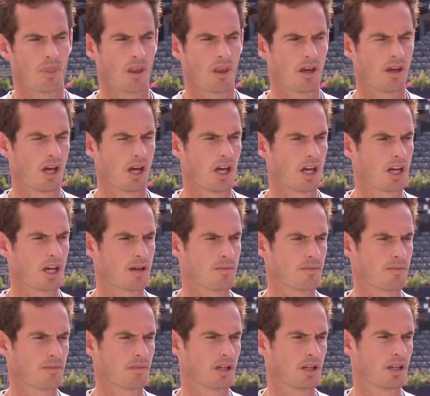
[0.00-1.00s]

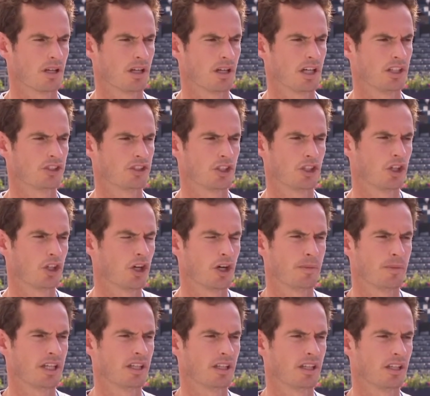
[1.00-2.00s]
I don't know. I
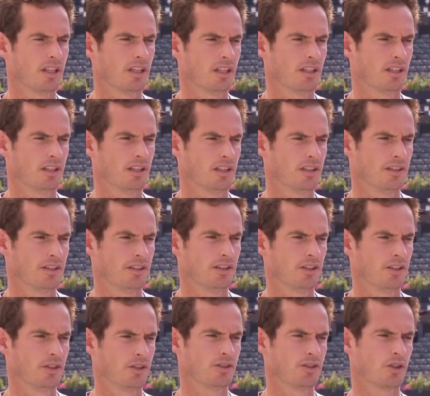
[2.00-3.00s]
mean, you
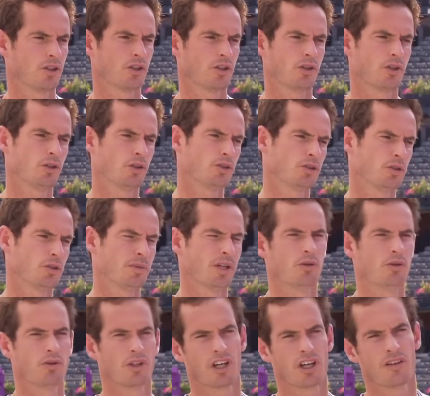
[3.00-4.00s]
talk also about
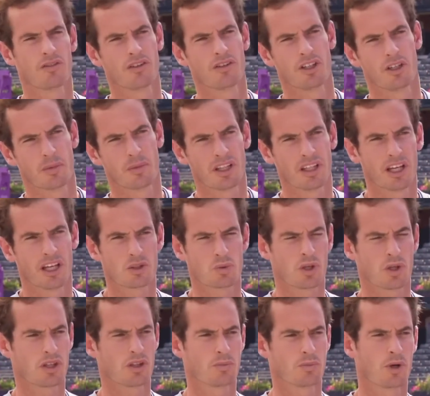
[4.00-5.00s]
recovery. I mean, that's
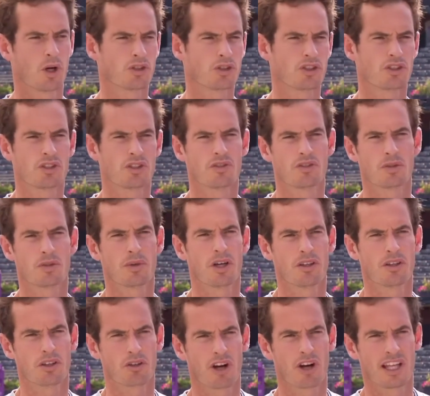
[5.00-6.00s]
one of the positives about
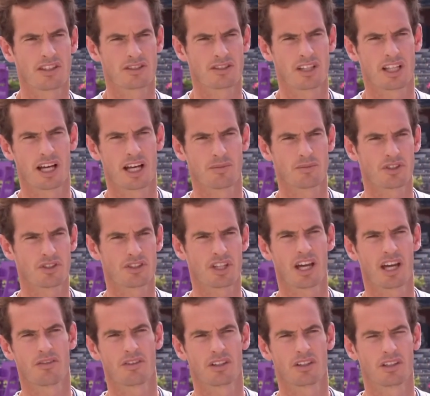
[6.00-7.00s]
the Grand Slams, is
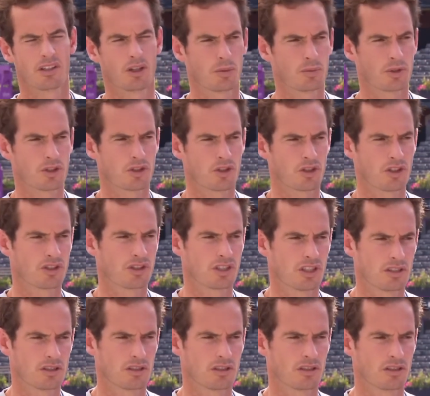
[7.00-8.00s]
having the opportunity
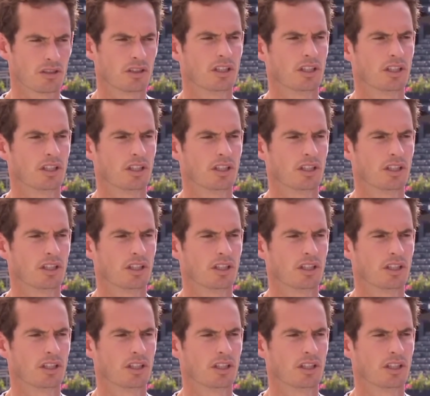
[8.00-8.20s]
to